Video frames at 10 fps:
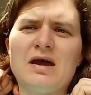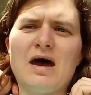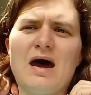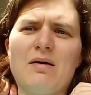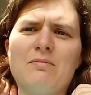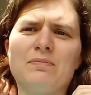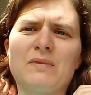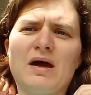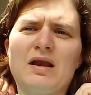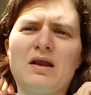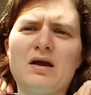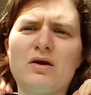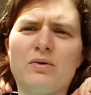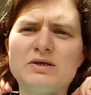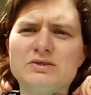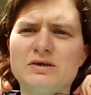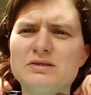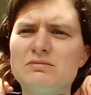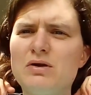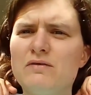And likewise, trying to
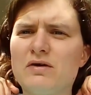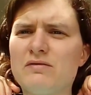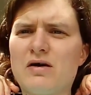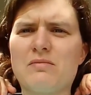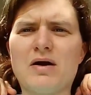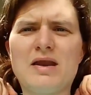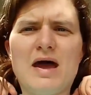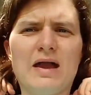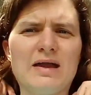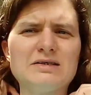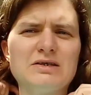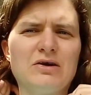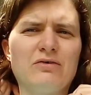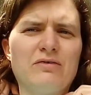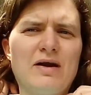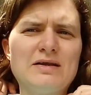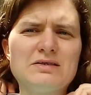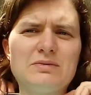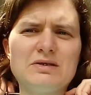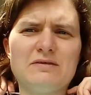move it around my neck is
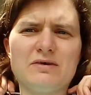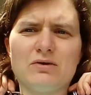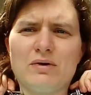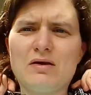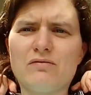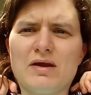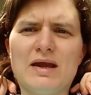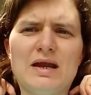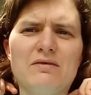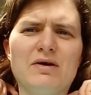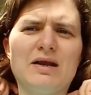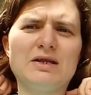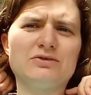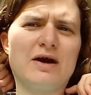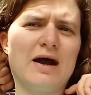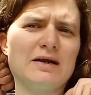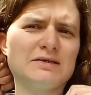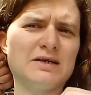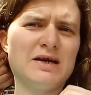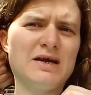incredibly difficult. It really drags.